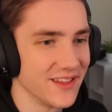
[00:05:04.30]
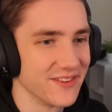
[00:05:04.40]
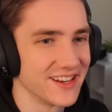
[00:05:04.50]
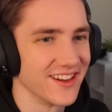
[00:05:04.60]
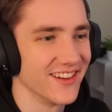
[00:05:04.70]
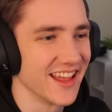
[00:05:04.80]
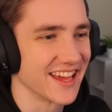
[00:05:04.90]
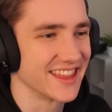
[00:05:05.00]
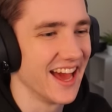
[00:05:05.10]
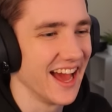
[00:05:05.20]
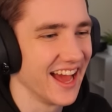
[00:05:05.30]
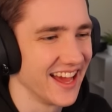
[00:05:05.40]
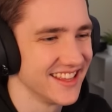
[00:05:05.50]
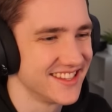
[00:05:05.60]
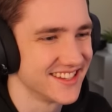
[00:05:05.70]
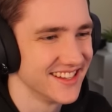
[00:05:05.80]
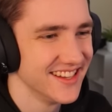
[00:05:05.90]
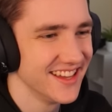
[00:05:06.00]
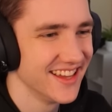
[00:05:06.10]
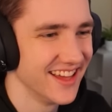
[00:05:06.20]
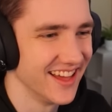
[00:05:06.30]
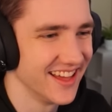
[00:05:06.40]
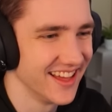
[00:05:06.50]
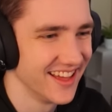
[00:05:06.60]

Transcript: even crazy. go like that? is this a?